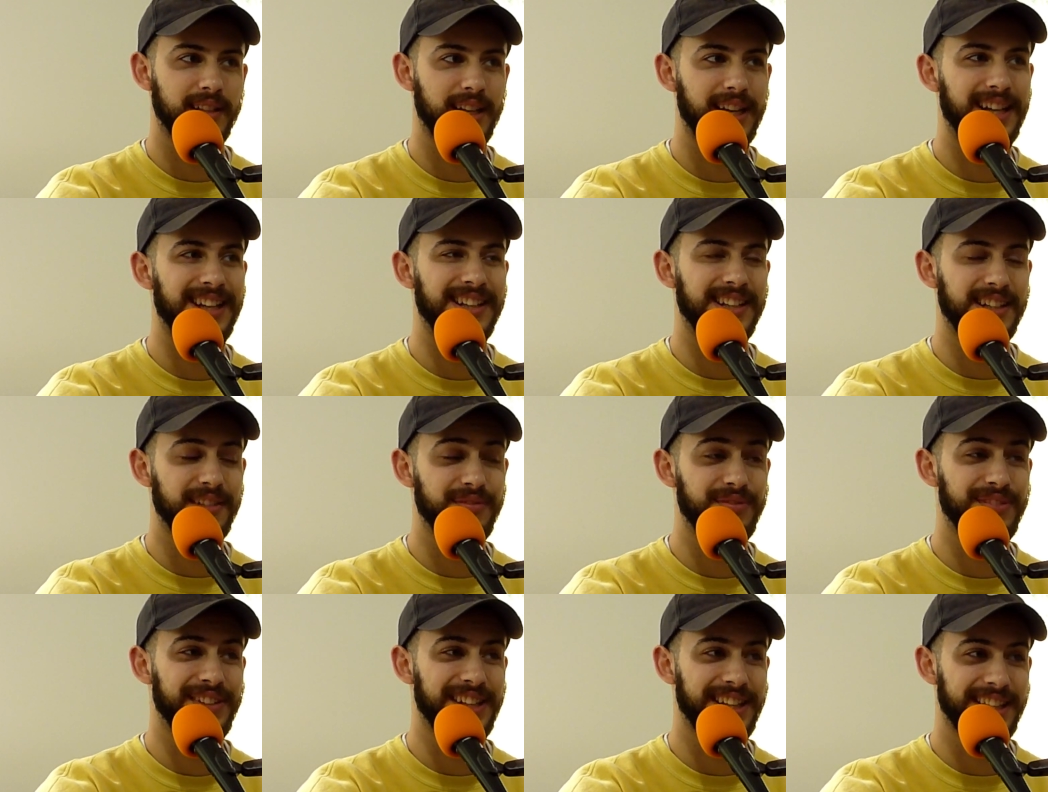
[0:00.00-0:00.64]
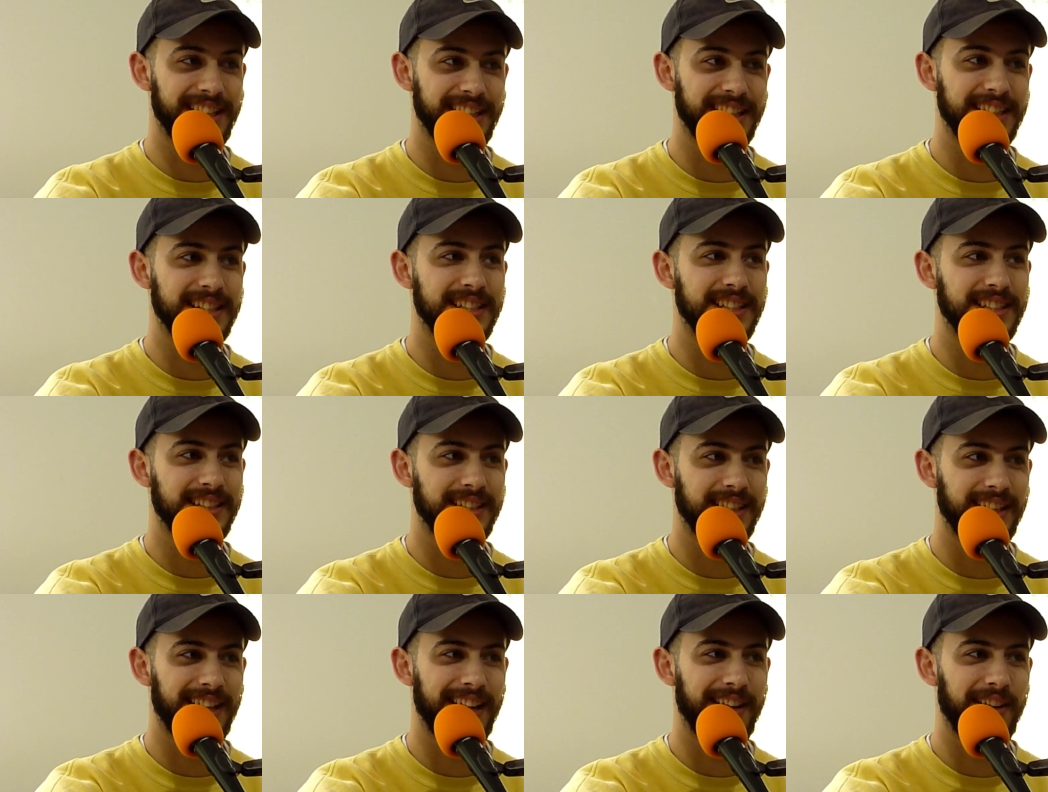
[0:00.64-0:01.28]
and if
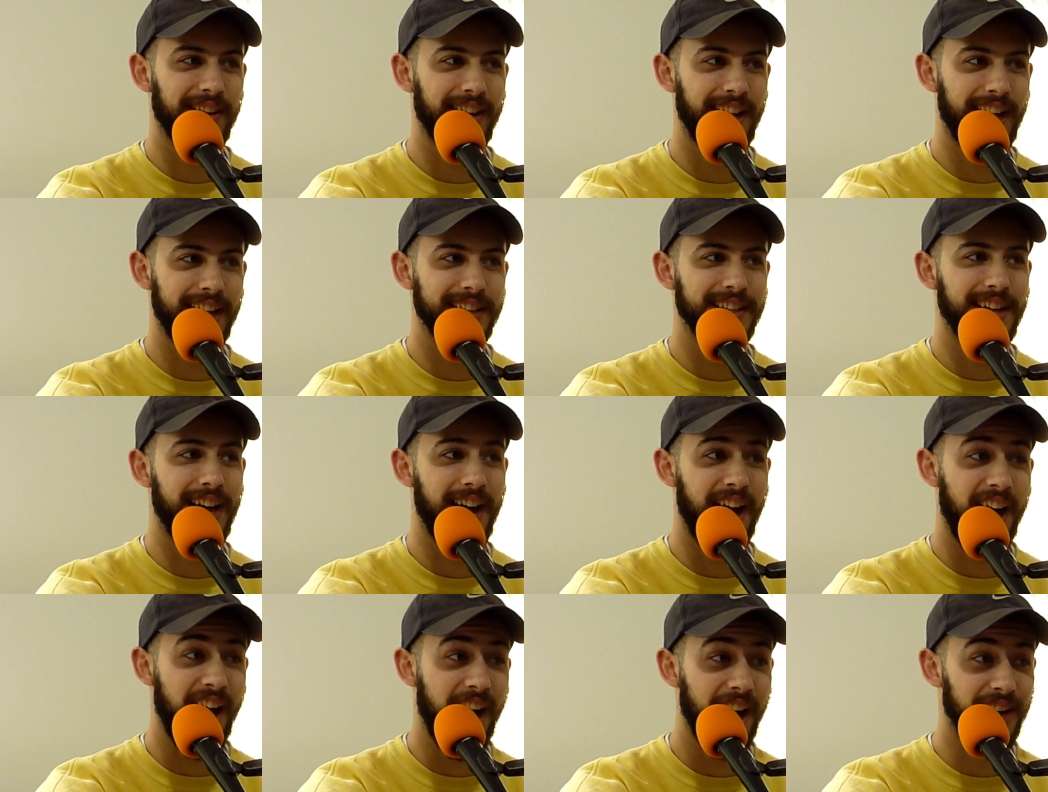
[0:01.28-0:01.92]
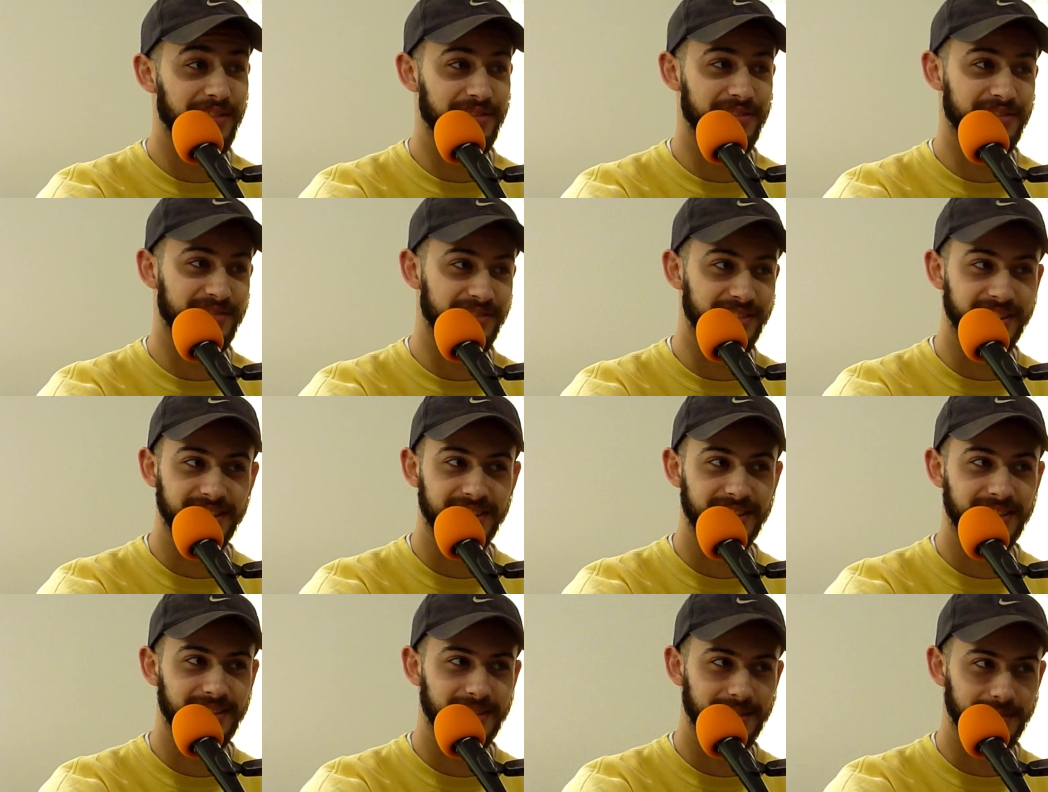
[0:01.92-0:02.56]
he had half of
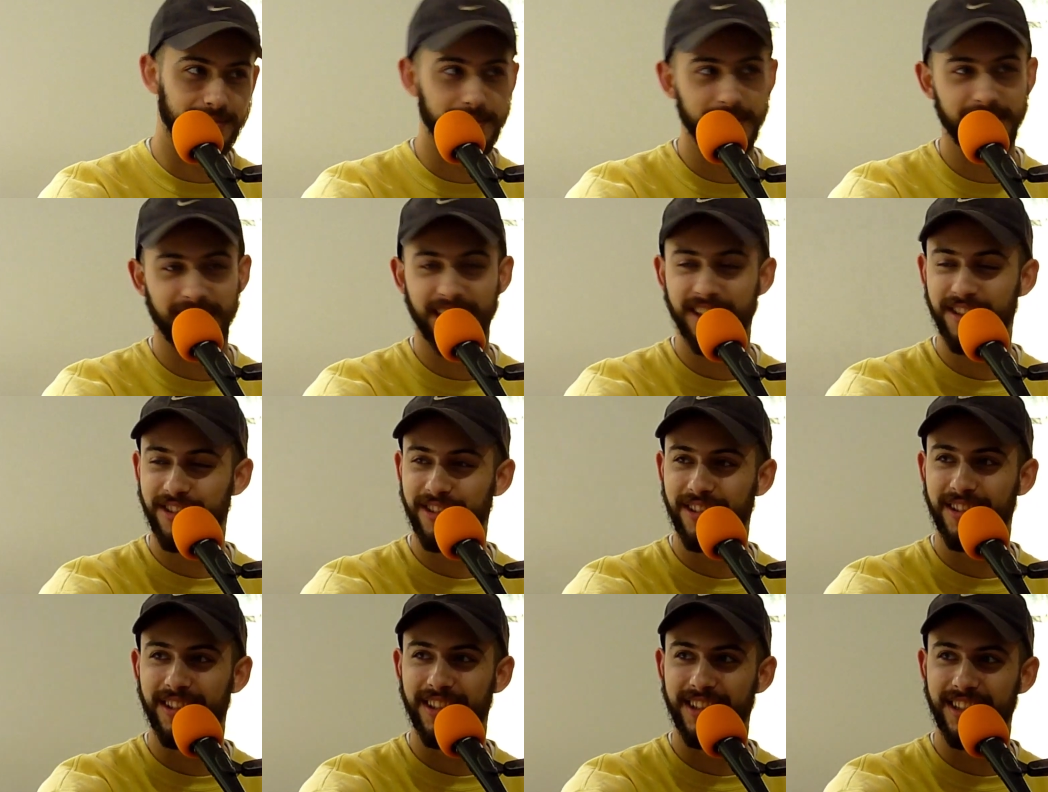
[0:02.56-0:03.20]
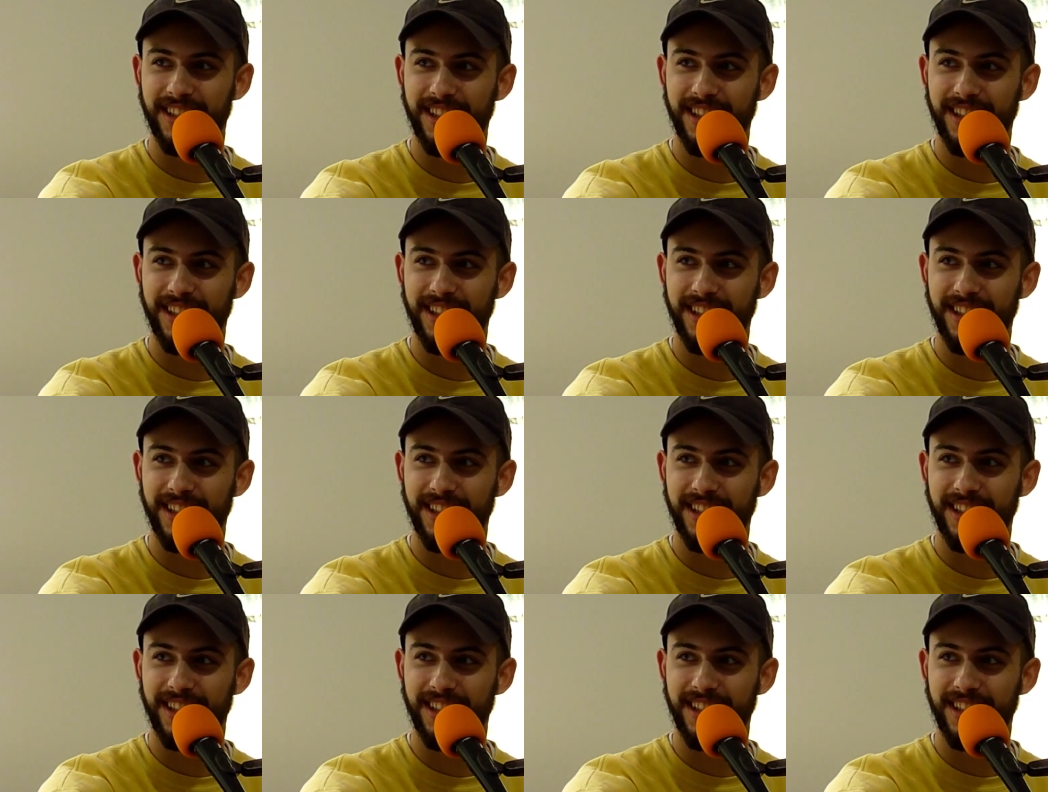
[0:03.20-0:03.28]
it, potentially,